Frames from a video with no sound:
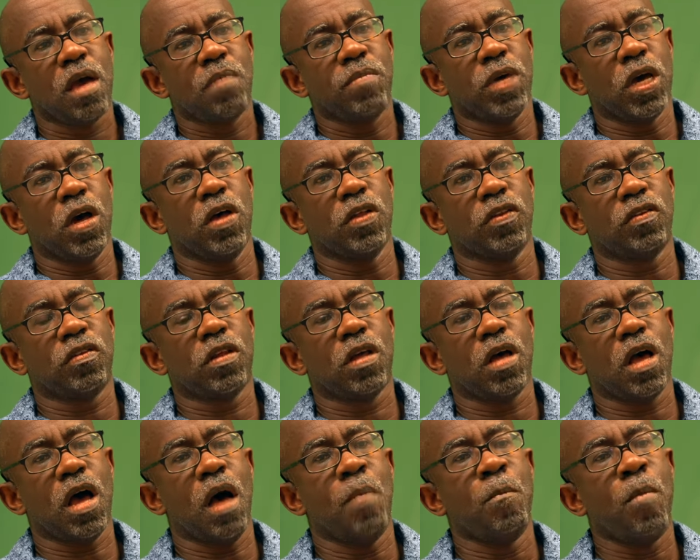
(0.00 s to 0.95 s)
Because
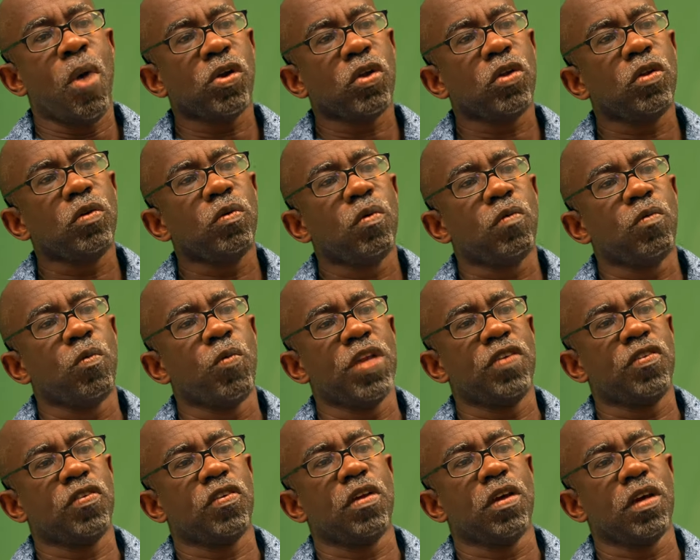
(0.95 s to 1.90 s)
a model
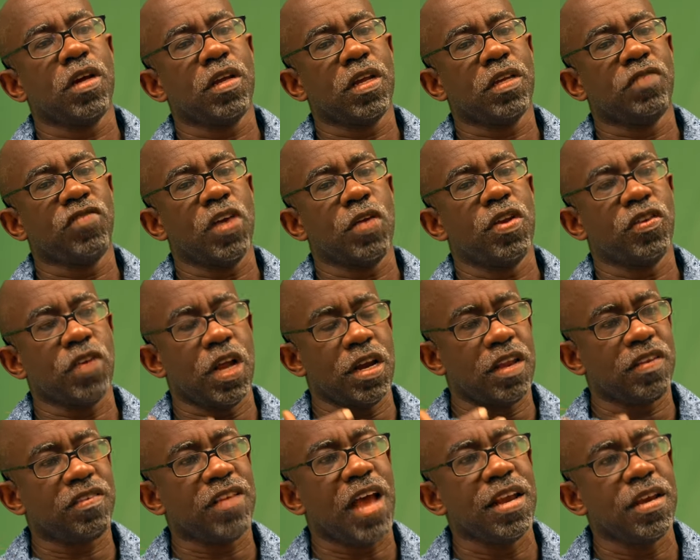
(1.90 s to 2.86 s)
which generates
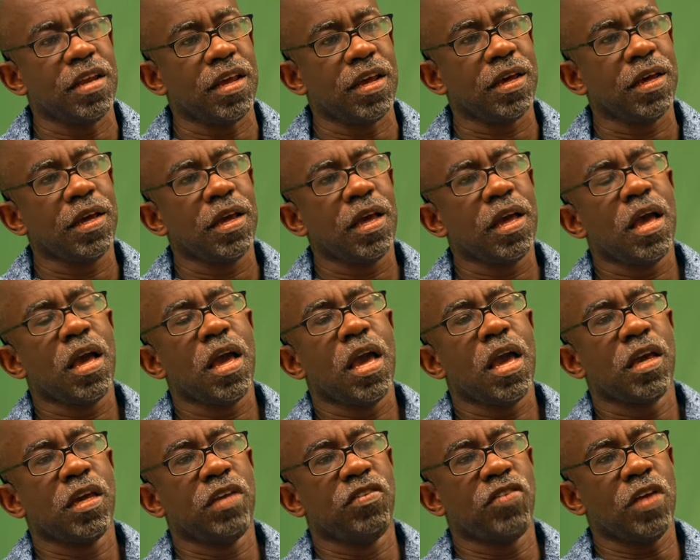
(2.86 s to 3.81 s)
understanding
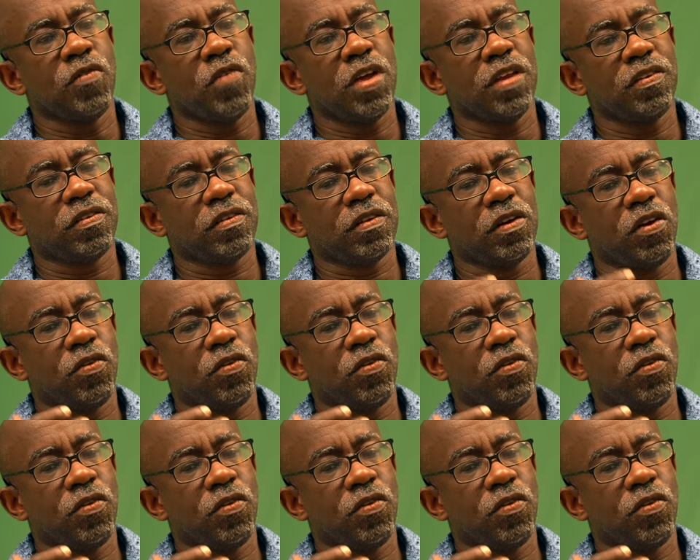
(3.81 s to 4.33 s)
generates